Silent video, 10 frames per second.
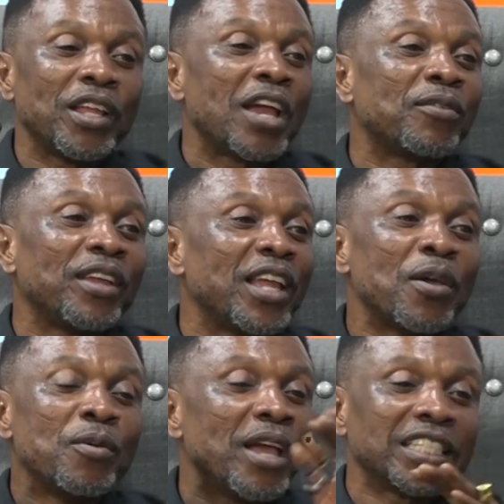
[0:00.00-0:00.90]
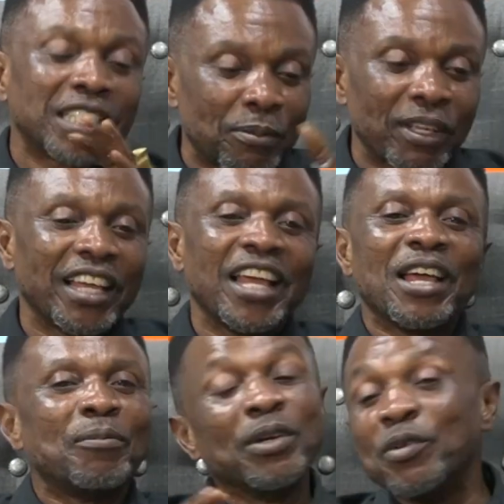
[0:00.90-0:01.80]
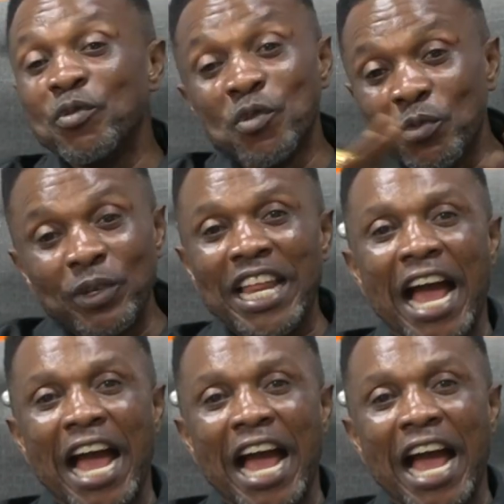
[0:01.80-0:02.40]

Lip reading: ye twe ye hu asebi me hu bi da